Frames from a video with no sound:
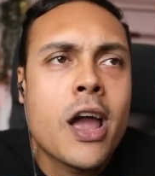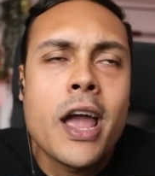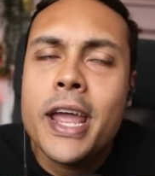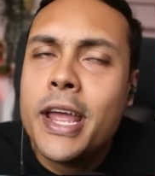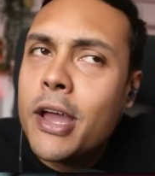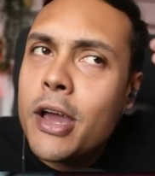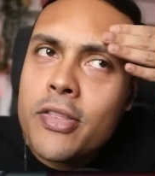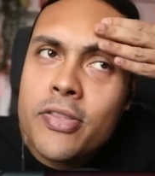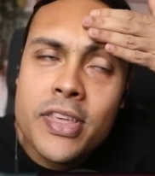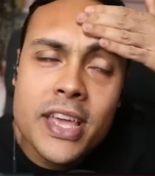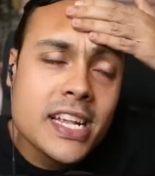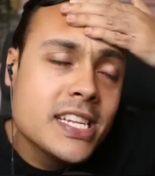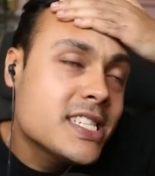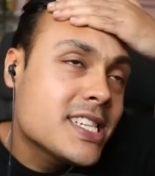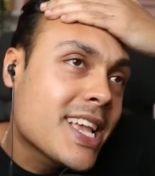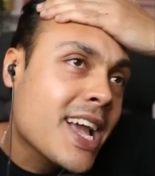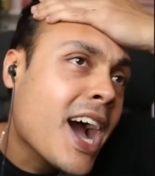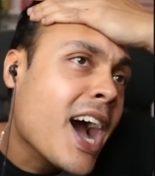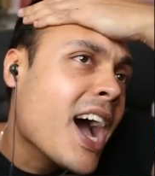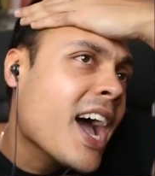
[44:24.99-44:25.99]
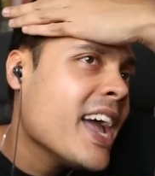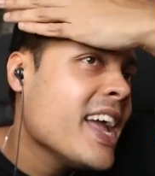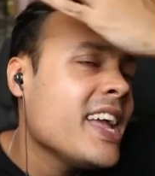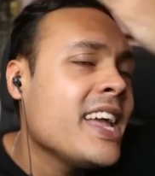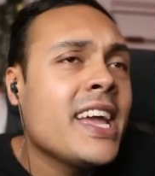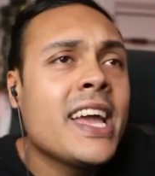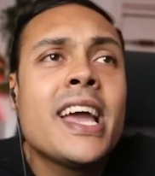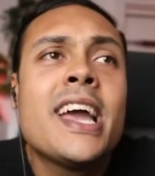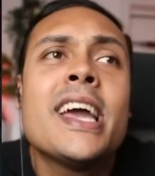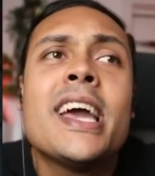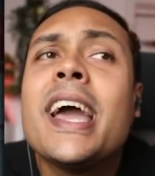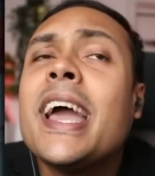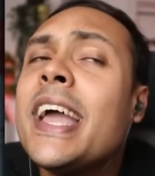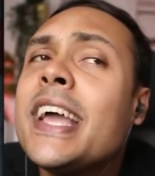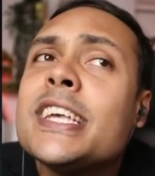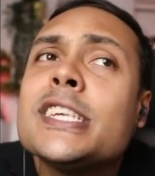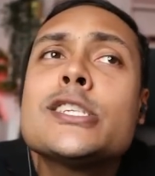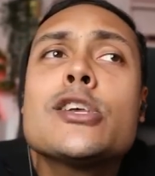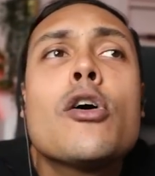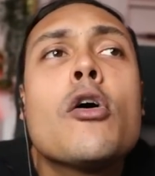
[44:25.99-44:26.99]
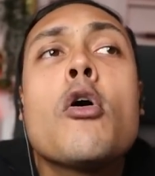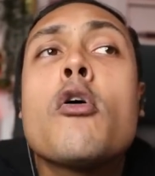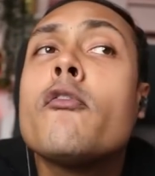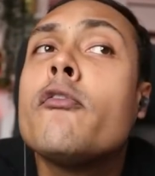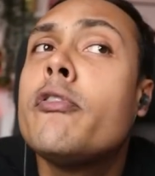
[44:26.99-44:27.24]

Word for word: All right, this guy is